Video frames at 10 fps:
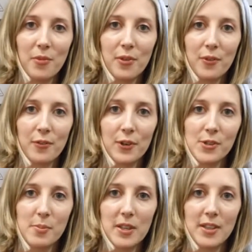The
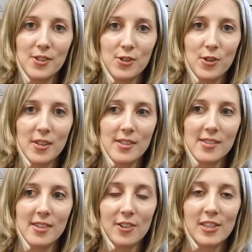first being that
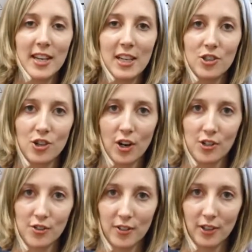students are taking
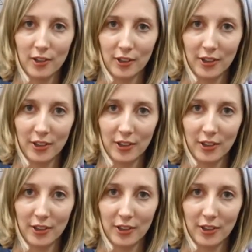charge of their